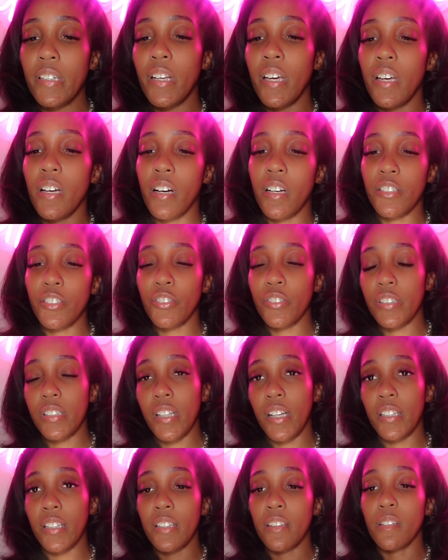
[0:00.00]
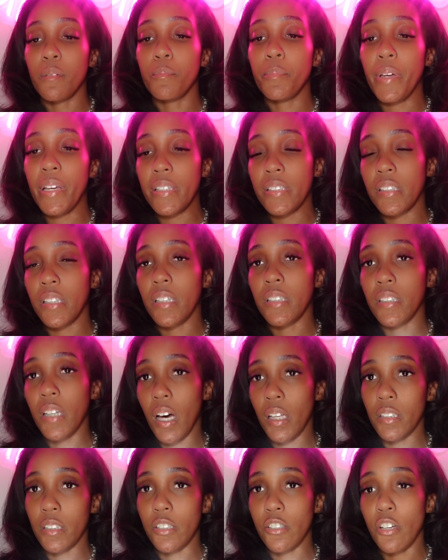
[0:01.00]
and understanding the basic
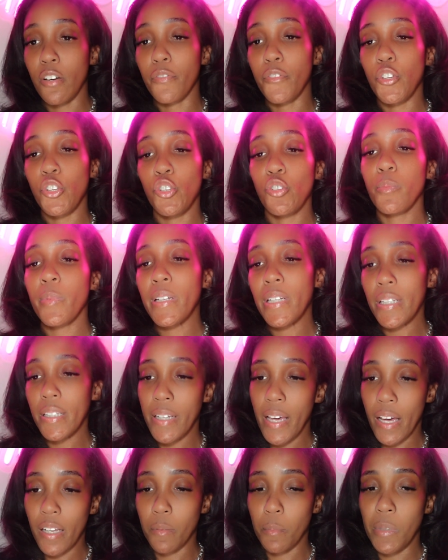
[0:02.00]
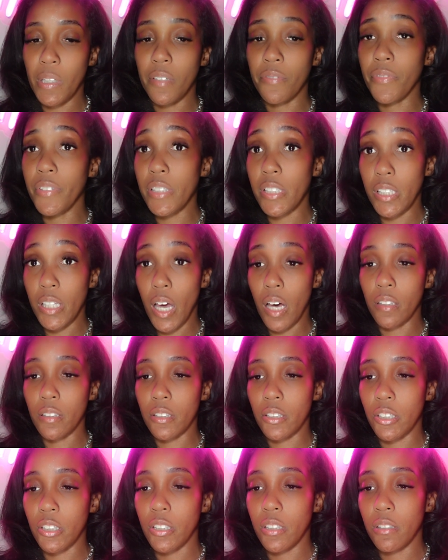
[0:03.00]
knowledge of human anatomy and
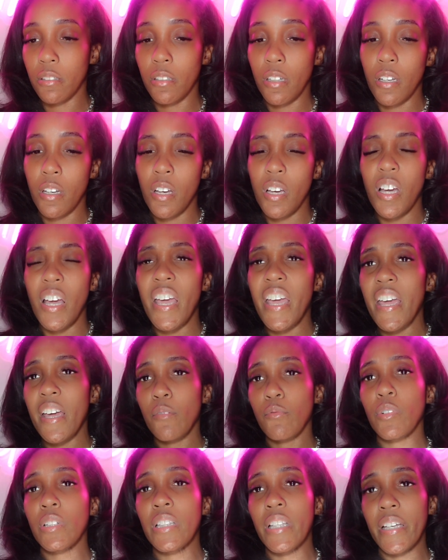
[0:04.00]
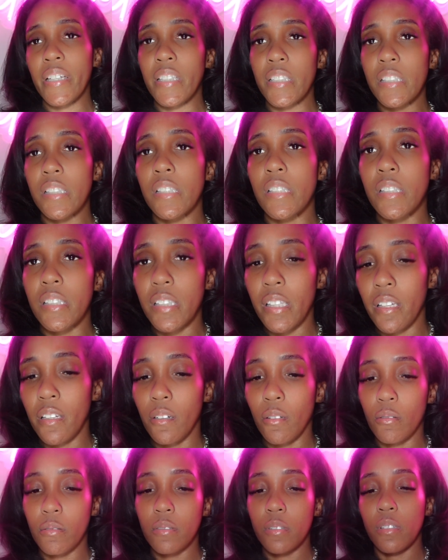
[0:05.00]
physiology and related to
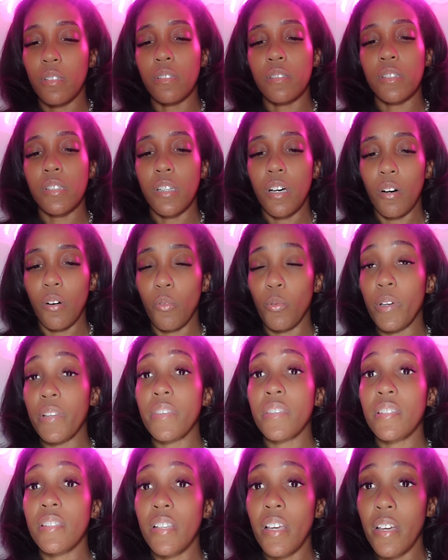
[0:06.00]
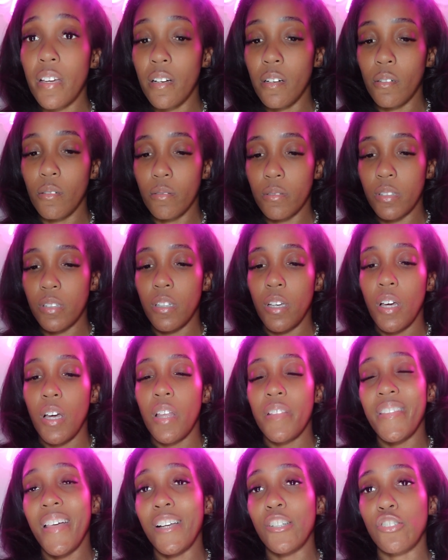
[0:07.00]
cells. So with cells,
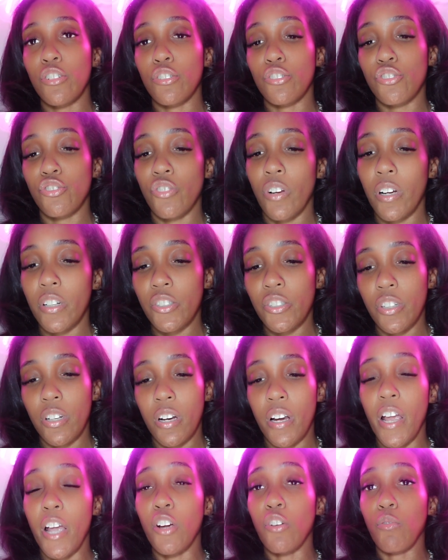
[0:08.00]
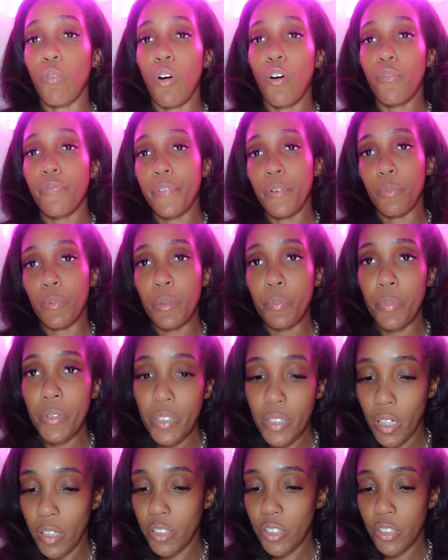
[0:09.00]
that's your structure and growth and
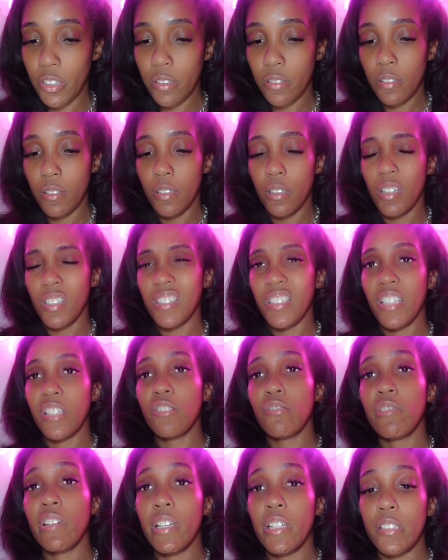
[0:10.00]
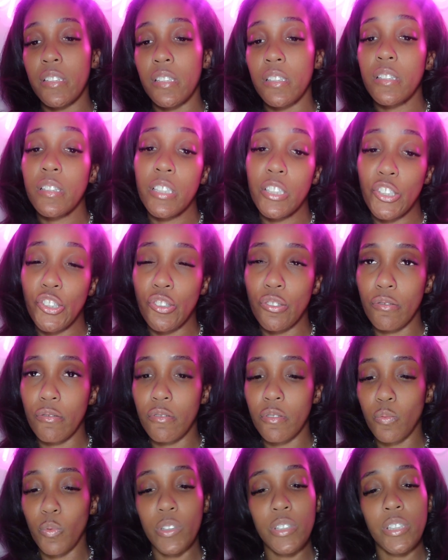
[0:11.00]
reproduction. Then you get into
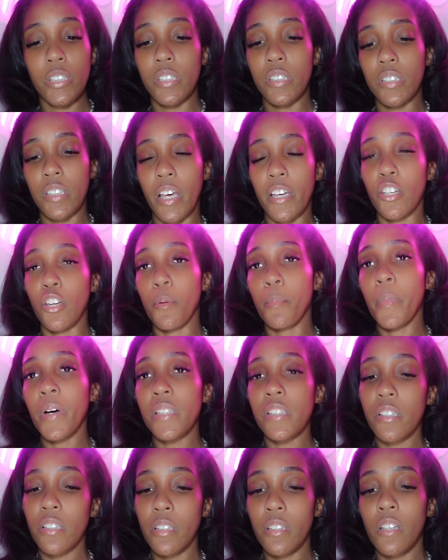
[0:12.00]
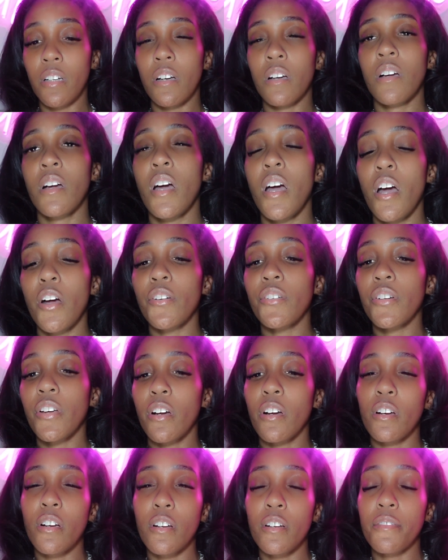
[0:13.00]
tissues, which is like your muscular,
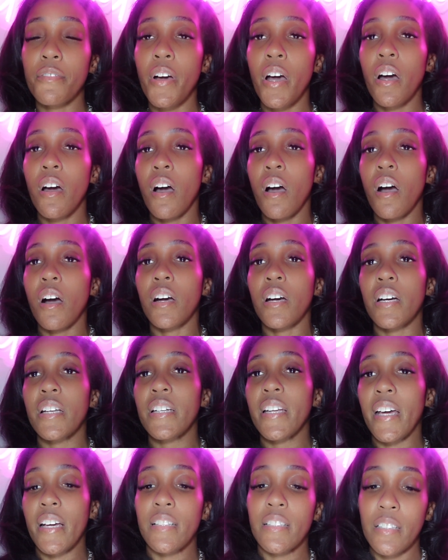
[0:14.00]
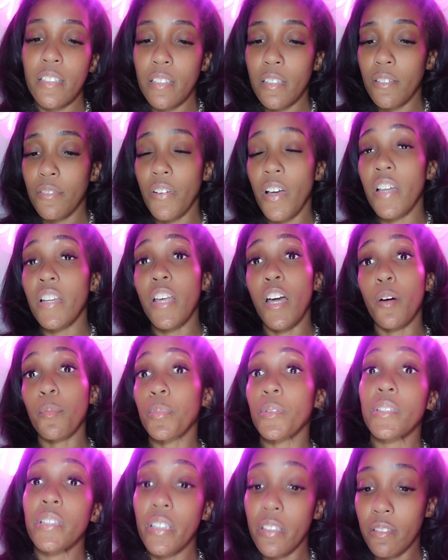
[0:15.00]
nerve, connective, and
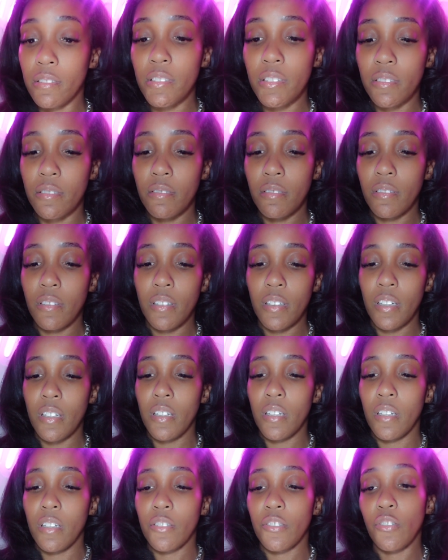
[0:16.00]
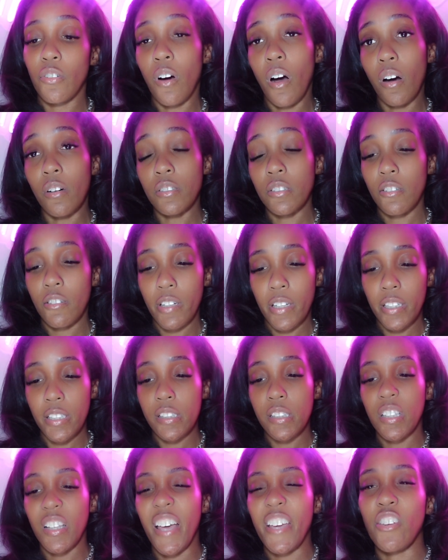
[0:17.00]
epithelial. You also get
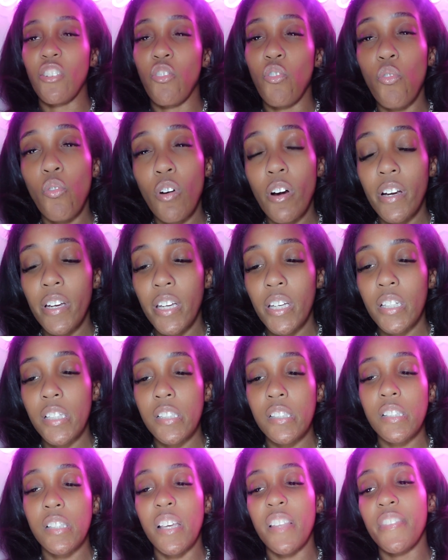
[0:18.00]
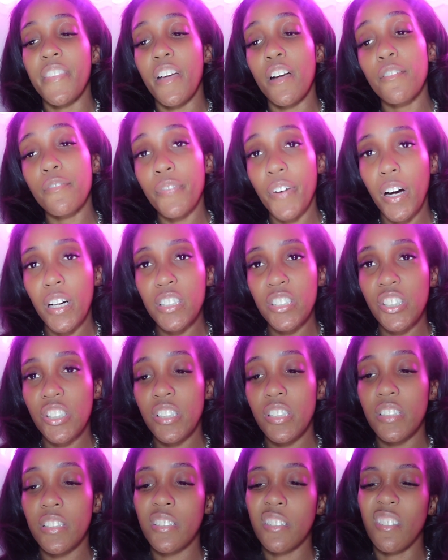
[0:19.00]
into like your organs and their
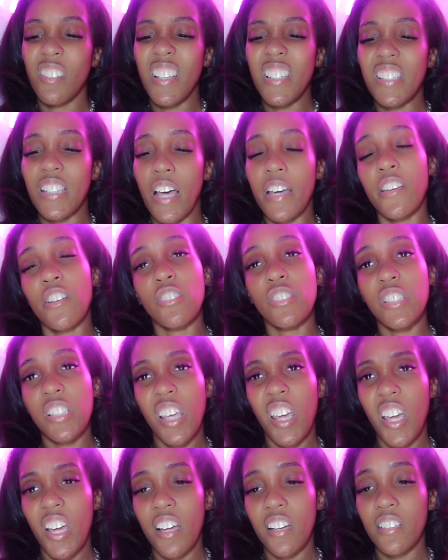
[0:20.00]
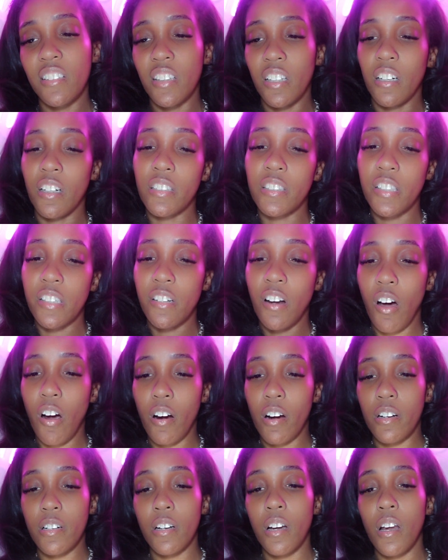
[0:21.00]
functions. So that's like your skin, lungs, and
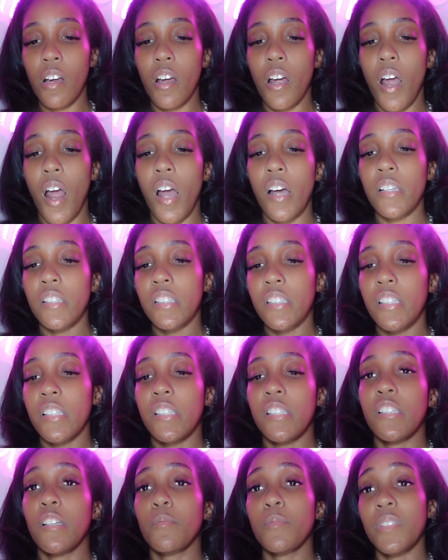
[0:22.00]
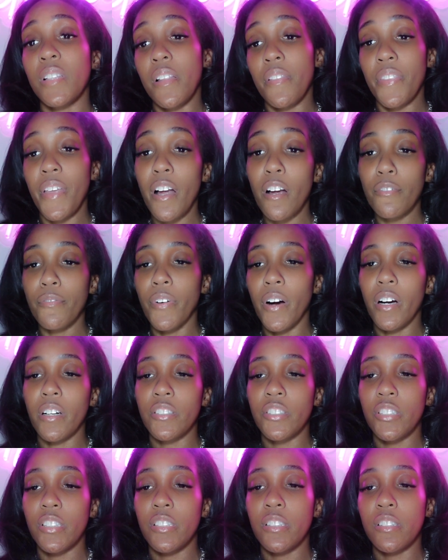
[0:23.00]
heart. Systems and their
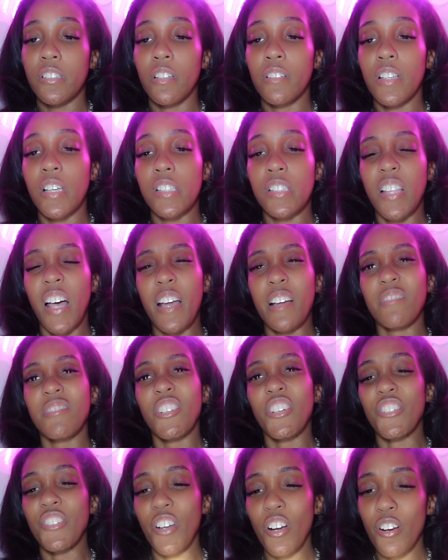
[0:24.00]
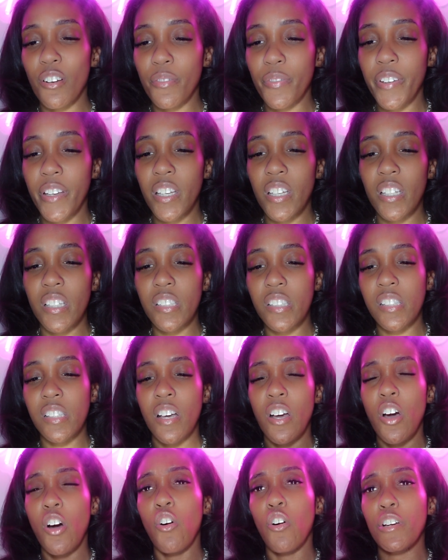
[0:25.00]
functions. So that's like your nervous
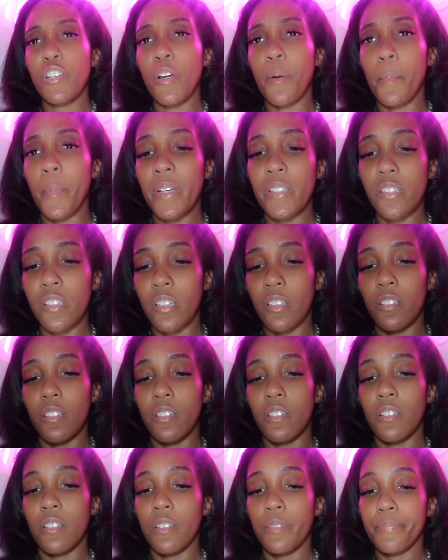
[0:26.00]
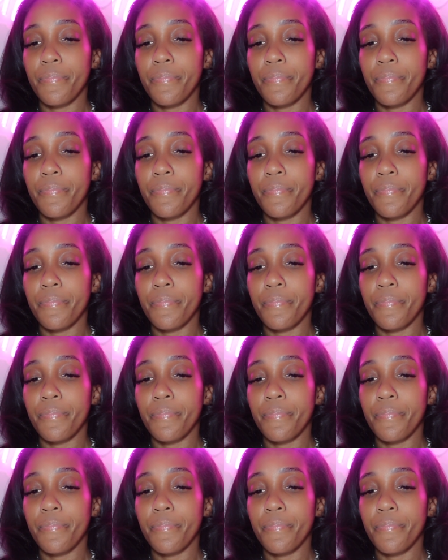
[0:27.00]
or your muscular.